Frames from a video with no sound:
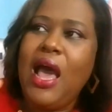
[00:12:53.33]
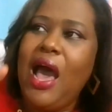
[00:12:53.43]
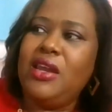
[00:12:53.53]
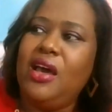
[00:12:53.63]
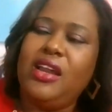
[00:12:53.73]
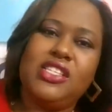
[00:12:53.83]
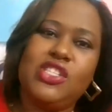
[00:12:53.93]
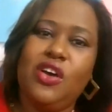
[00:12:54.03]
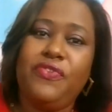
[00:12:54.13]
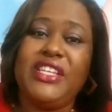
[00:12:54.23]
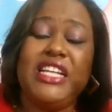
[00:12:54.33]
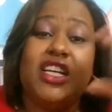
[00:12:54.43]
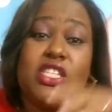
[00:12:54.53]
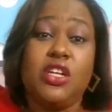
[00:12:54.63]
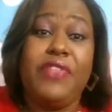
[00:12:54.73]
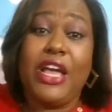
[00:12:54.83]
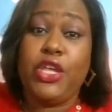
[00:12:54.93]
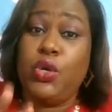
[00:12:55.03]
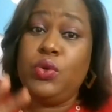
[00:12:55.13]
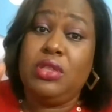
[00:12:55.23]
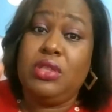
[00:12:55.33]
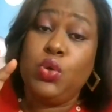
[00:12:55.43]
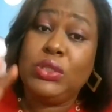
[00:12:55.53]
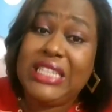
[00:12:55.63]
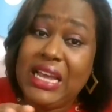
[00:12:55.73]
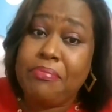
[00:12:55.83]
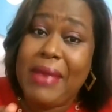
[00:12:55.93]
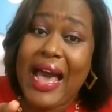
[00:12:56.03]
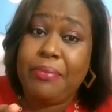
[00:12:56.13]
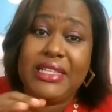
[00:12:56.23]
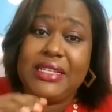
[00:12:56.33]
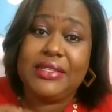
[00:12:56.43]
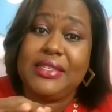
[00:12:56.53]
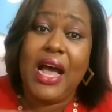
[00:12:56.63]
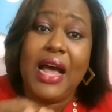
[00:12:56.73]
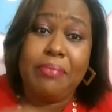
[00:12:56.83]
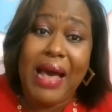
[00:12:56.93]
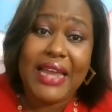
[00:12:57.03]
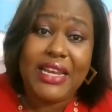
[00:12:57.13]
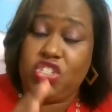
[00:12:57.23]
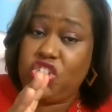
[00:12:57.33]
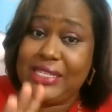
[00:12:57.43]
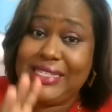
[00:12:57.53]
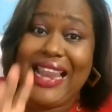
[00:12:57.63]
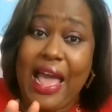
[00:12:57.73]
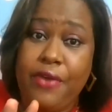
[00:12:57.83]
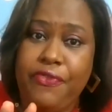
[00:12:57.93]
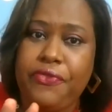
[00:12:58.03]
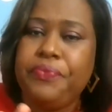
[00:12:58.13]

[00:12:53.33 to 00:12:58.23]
Another stuff, set of stuff that you deem bad, but it's not bad. It's just life.